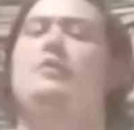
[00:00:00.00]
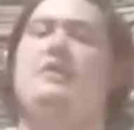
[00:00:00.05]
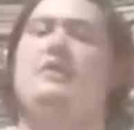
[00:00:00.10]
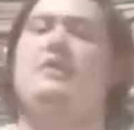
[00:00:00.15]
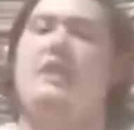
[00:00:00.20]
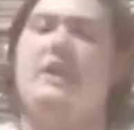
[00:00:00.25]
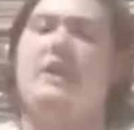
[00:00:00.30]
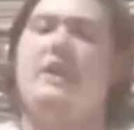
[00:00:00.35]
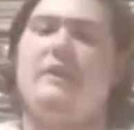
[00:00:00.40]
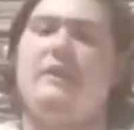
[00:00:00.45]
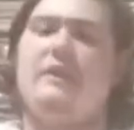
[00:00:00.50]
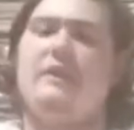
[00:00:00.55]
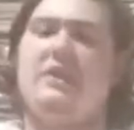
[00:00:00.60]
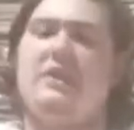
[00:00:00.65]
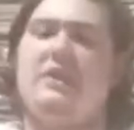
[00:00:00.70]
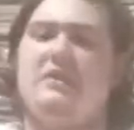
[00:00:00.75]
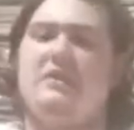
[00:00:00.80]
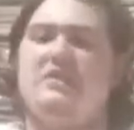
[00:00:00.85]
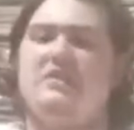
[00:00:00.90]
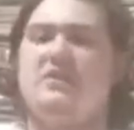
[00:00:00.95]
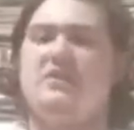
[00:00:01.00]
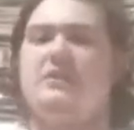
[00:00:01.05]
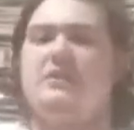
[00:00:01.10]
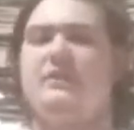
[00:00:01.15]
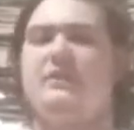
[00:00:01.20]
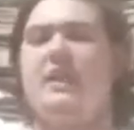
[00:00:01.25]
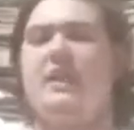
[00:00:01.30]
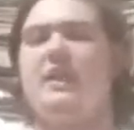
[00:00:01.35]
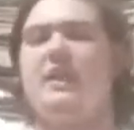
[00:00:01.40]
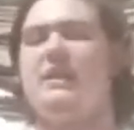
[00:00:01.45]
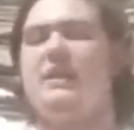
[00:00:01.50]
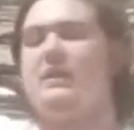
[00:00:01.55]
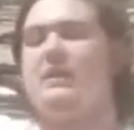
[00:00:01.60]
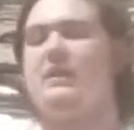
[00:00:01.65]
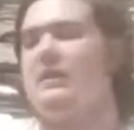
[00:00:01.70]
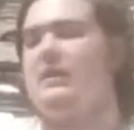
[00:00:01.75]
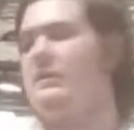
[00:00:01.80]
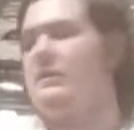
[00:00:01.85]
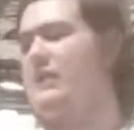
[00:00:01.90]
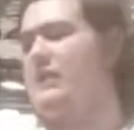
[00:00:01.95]
the NECA figures and all that,
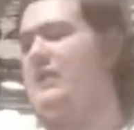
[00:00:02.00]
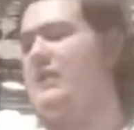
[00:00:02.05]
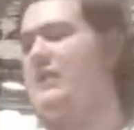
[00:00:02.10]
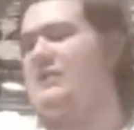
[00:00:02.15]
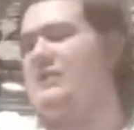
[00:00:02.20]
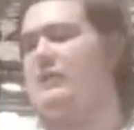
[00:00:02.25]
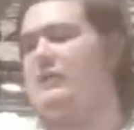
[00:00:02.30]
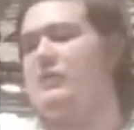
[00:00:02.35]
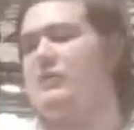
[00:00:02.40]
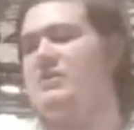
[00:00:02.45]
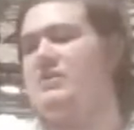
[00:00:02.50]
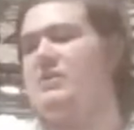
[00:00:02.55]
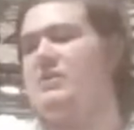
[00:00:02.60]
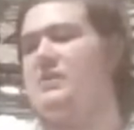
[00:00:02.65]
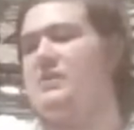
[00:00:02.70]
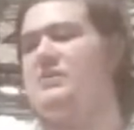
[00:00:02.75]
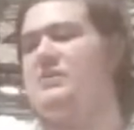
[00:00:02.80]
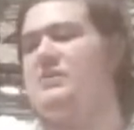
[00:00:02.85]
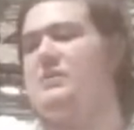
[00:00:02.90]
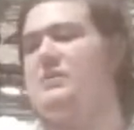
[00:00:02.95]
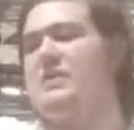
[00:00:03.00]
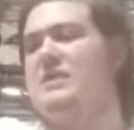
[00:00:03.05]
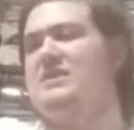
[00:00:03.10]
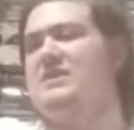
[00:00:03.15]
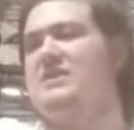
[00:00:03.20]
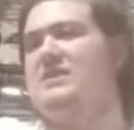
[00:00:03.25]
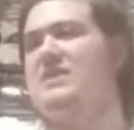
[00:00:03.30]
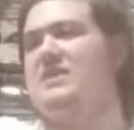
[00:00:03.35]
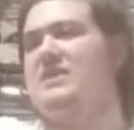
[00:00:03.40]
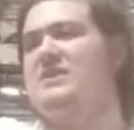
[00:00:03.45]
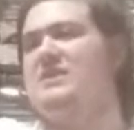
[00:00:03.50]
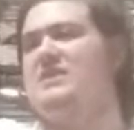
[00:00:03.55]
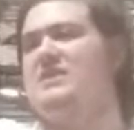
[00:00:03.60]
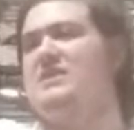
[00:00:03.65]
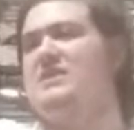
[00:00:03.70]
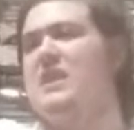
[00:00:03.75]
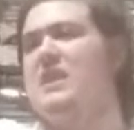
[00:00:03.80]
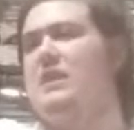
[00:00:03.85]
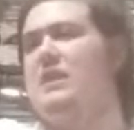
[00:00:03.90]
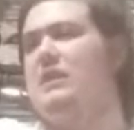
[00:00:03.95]
because of course Toys R Us doesn't
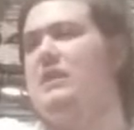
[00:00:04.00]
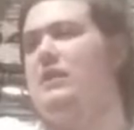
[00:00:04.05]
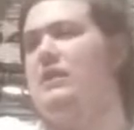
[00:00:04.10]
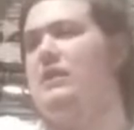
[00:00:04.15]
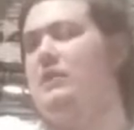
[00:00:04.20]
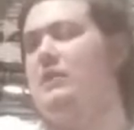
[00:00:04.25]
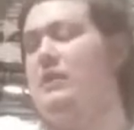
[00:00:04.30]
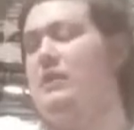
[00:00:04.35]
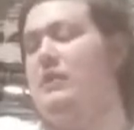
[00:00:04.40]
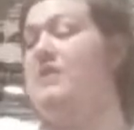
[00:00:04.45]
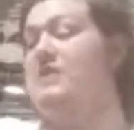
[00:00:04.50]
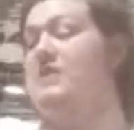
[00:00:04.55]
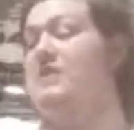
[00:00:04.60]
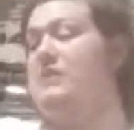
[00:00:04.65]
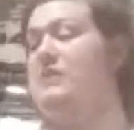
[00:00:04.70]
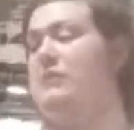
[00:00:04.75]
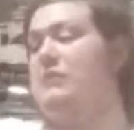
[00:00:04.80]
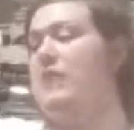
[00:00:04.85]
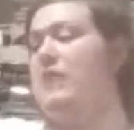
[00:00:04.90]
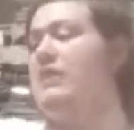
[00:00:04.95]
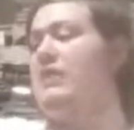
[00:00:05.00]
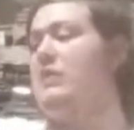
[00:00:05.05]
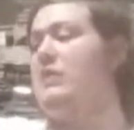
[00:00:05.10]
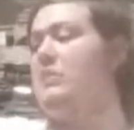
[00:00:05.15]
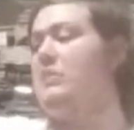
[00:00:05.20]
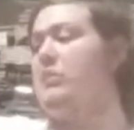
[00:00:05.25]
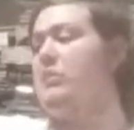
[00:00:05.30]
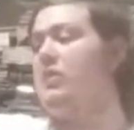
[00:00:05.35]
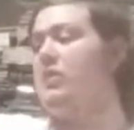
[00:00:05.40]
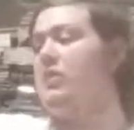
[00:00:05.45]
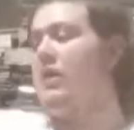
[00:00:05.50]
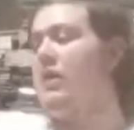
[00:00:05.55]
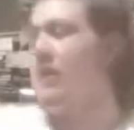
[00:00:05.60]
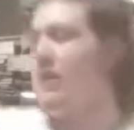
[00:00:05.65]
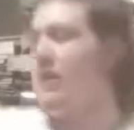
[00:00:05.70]
sell or isn't around anymore.